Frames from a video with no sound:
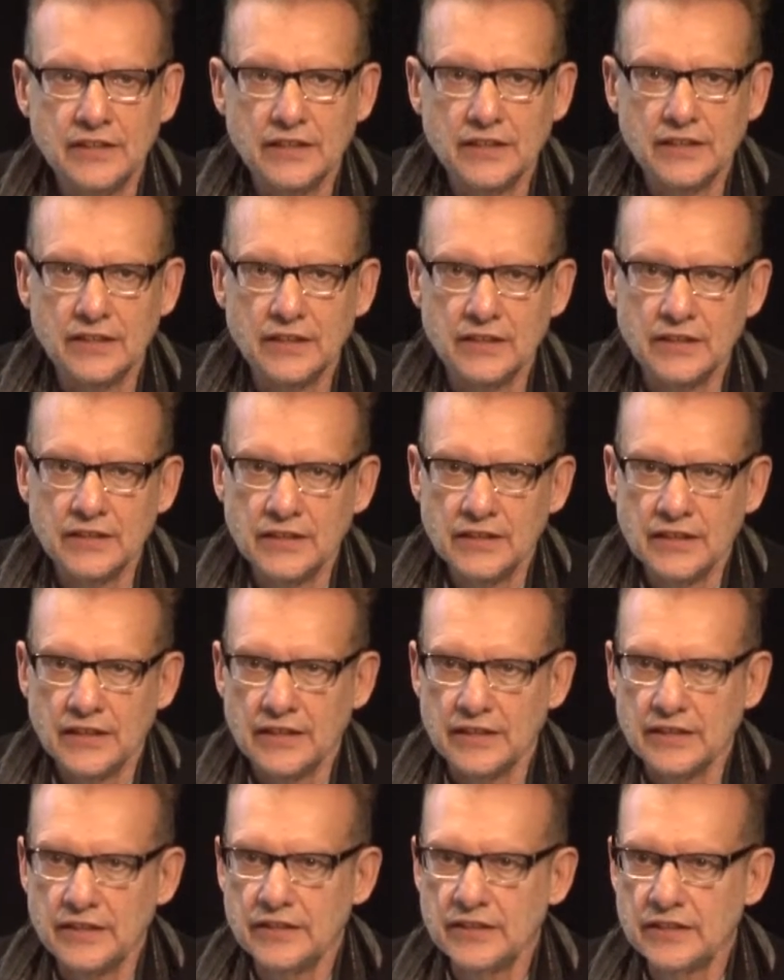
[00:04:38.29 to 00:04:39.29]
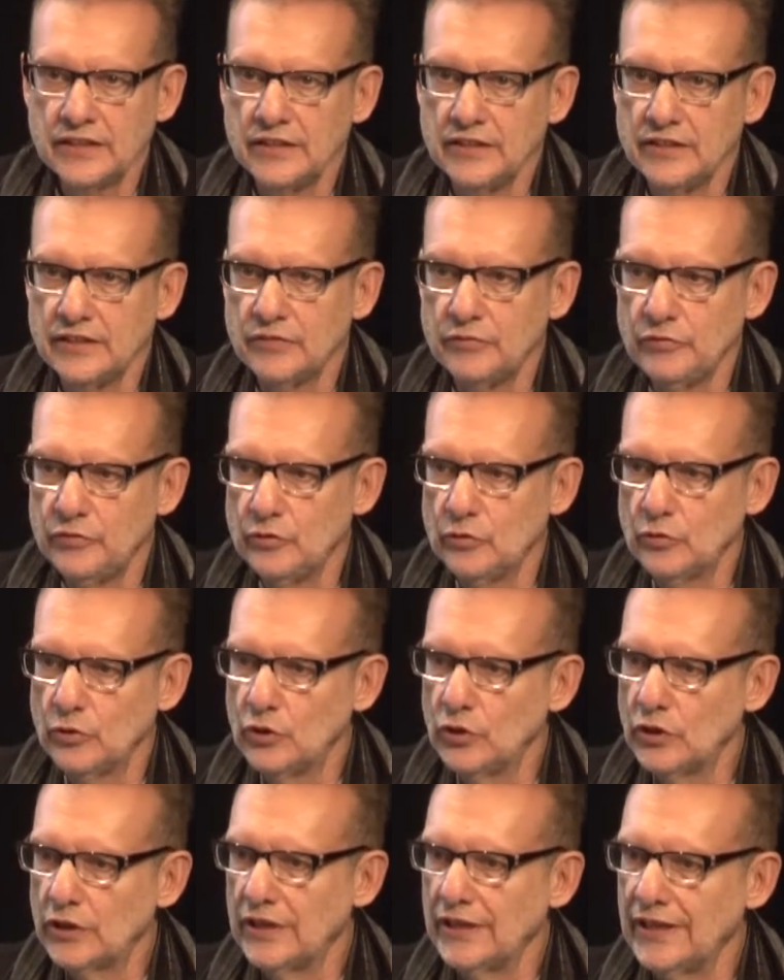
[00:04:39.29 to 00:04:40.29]
I think if you
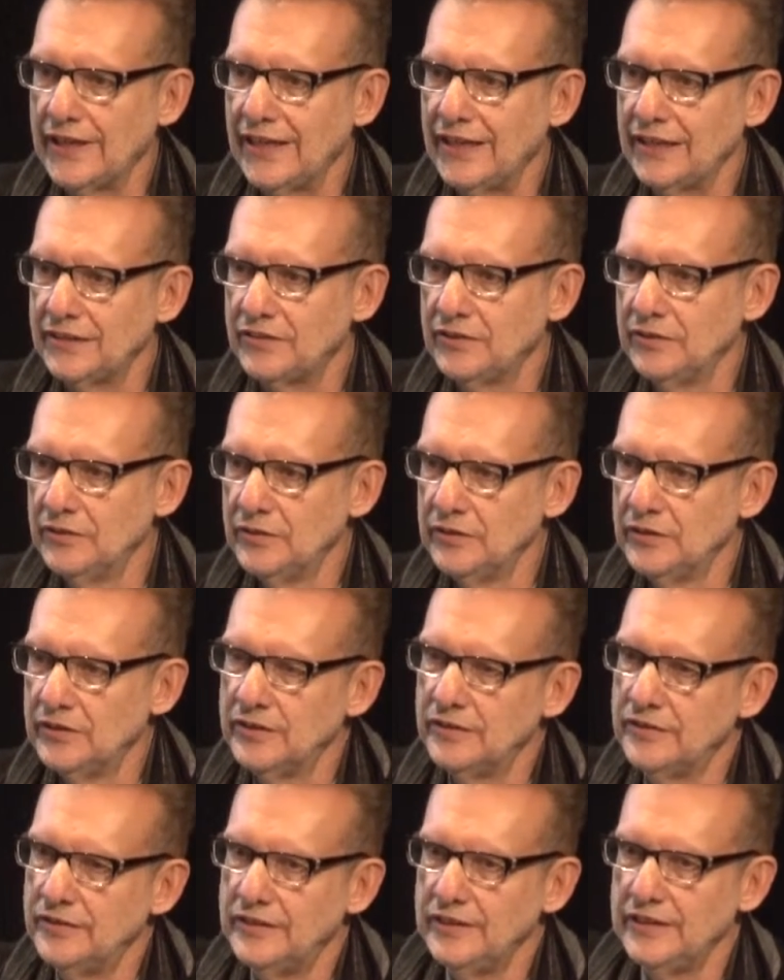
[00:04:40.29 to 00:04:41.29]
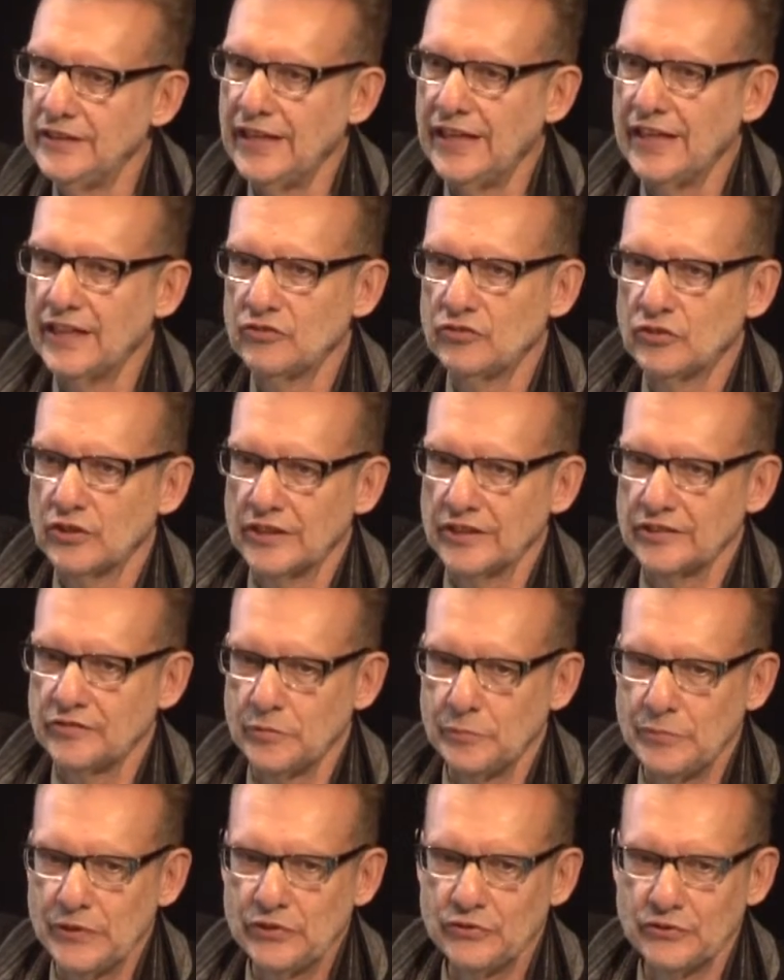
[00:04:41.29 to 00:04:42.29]
look at the actual
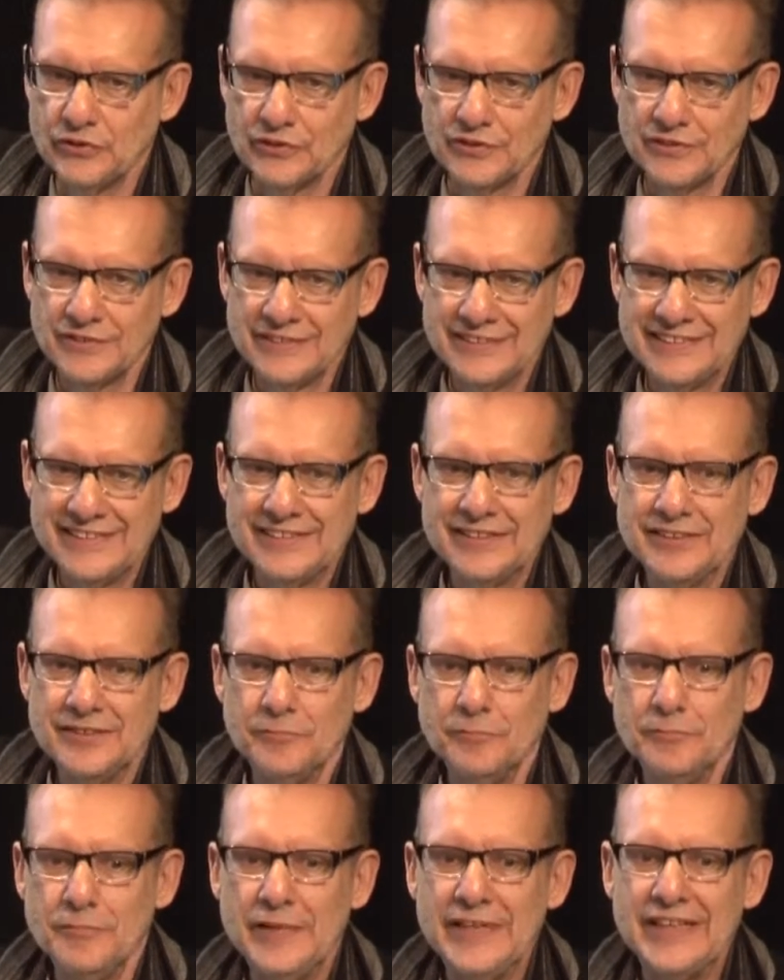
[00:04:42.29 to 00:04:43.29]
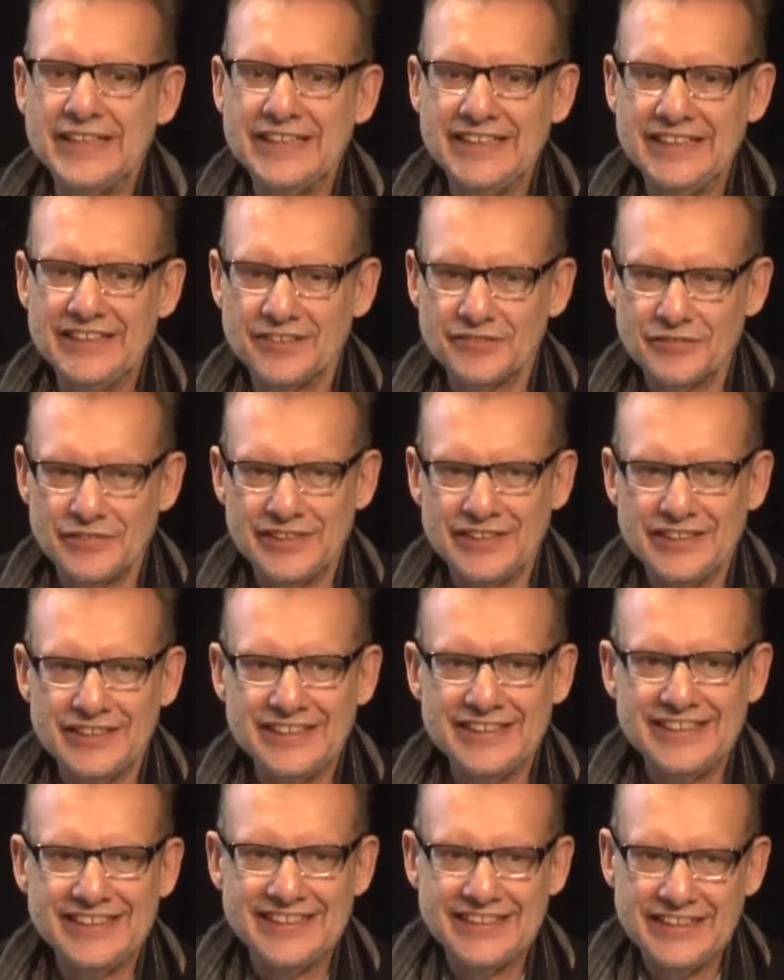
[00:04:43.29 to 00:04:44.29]
exhibition, many of the
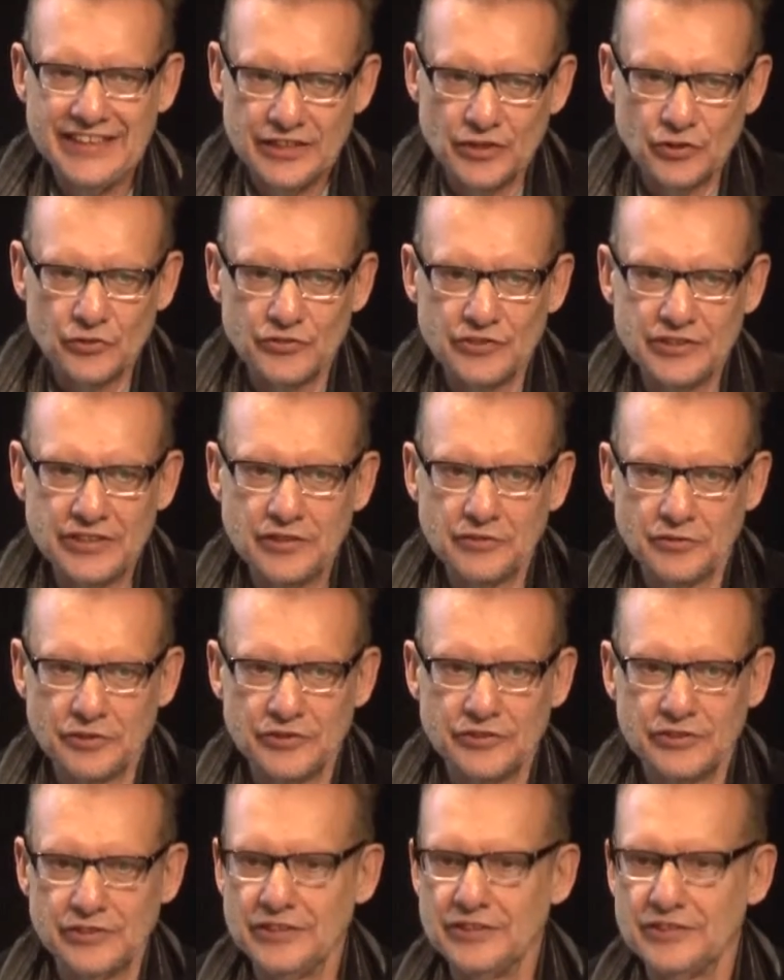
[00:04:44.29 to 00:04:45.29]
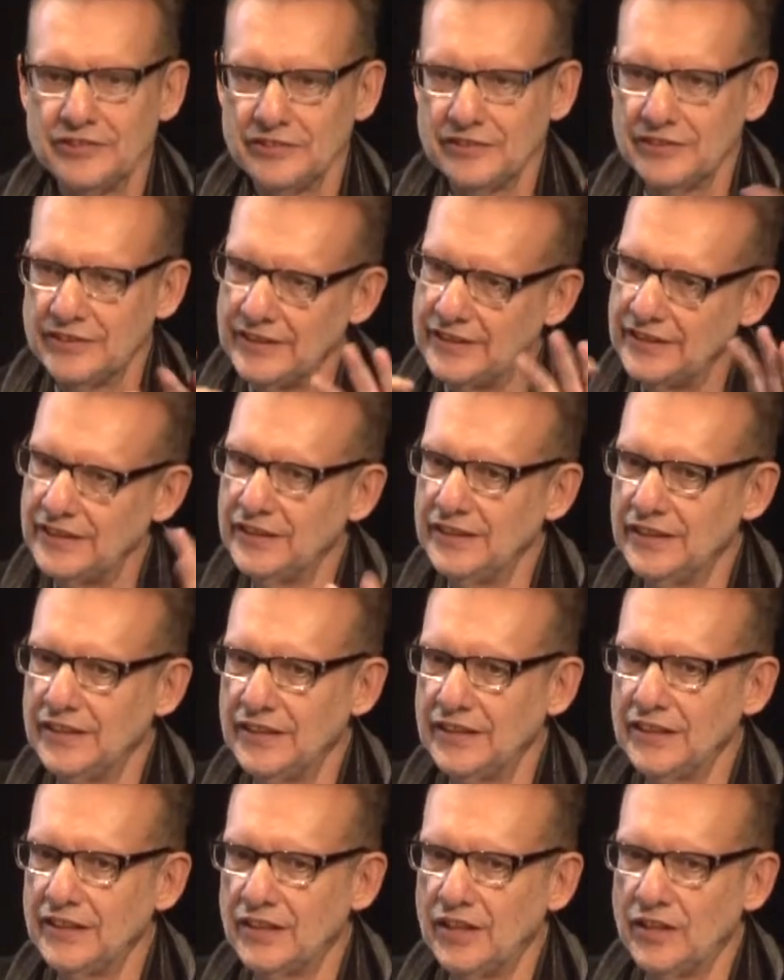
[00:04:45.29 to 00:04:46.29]
idiosyncrasies
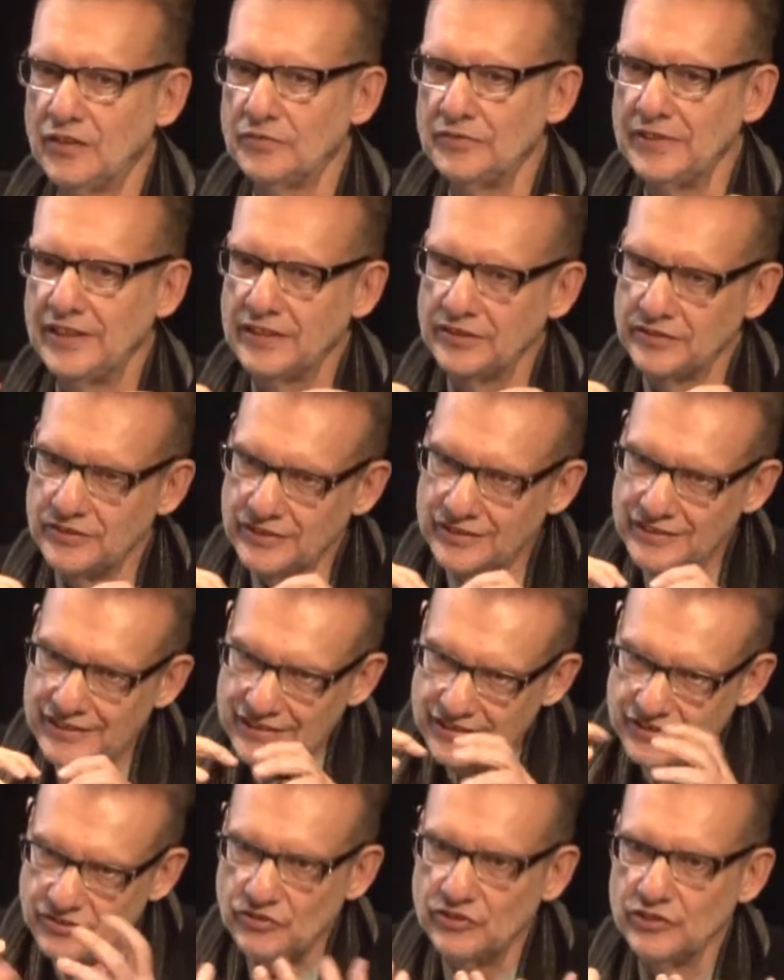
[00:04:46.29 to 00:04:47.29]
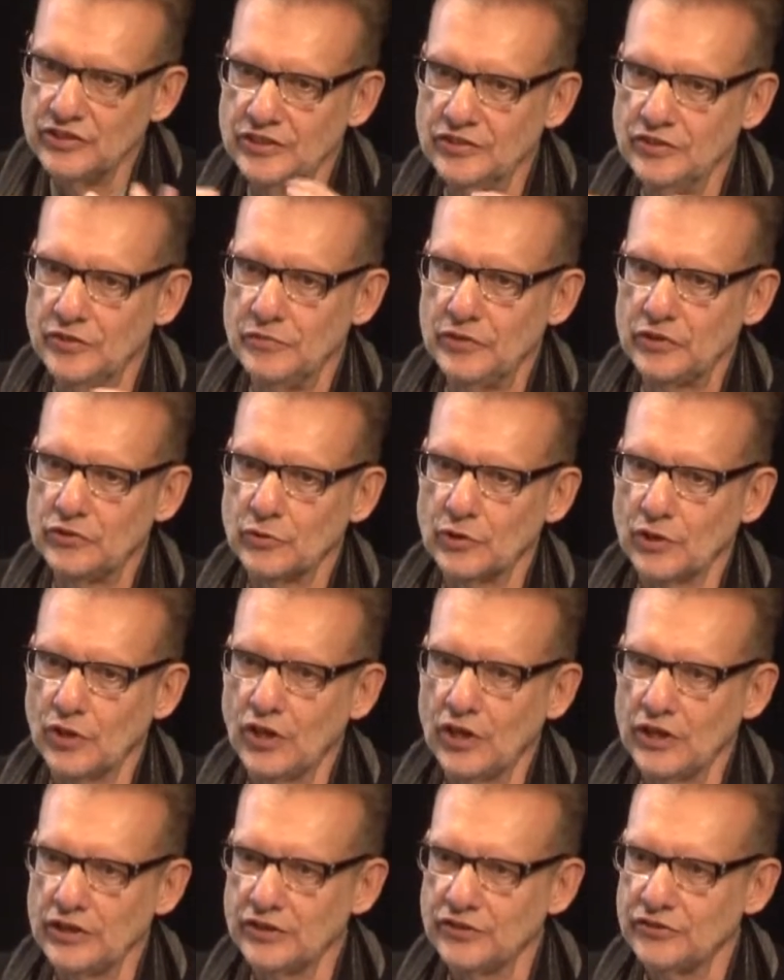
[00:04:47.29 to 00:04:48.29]
are found in each individual
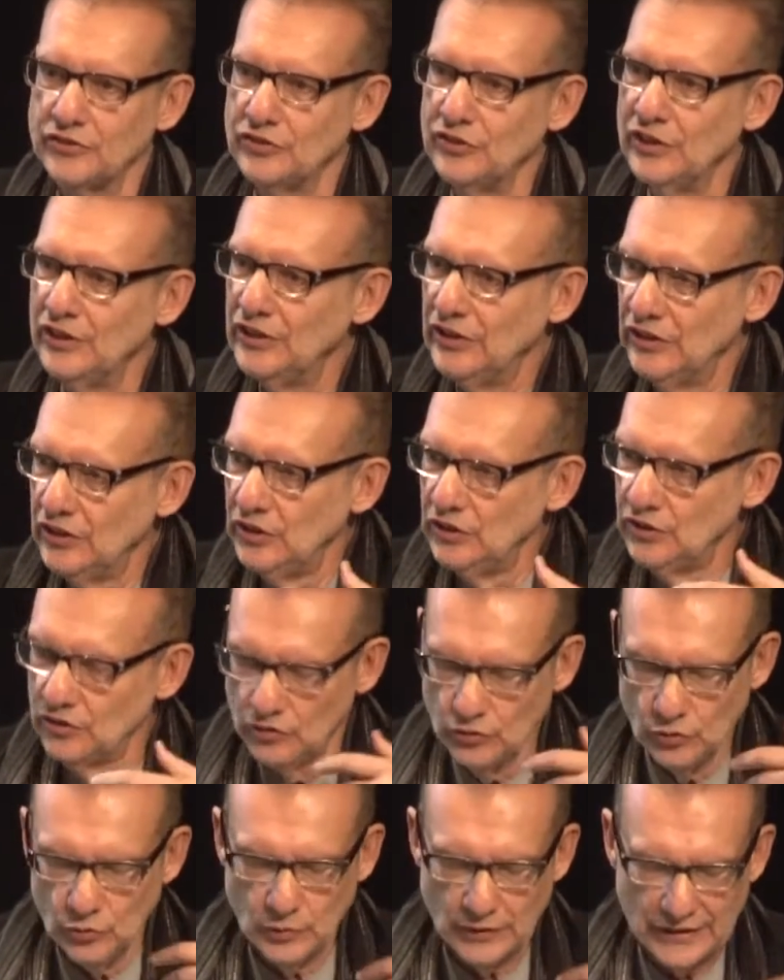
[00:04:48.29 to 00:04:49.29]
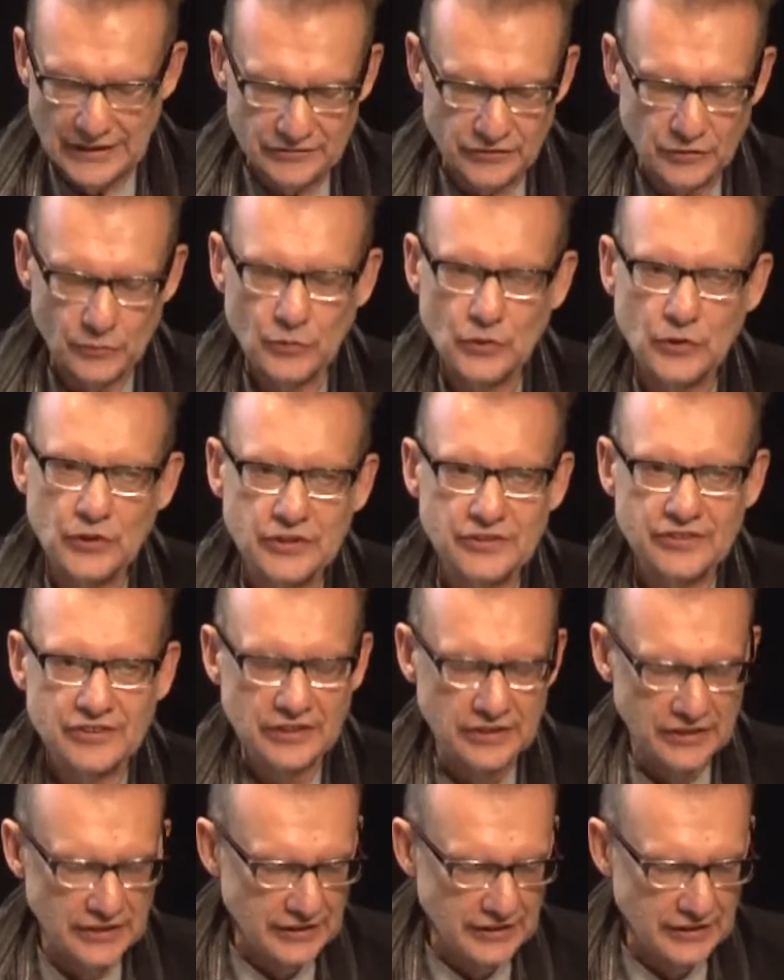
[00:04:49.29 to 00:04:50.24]
artist who, as it were, is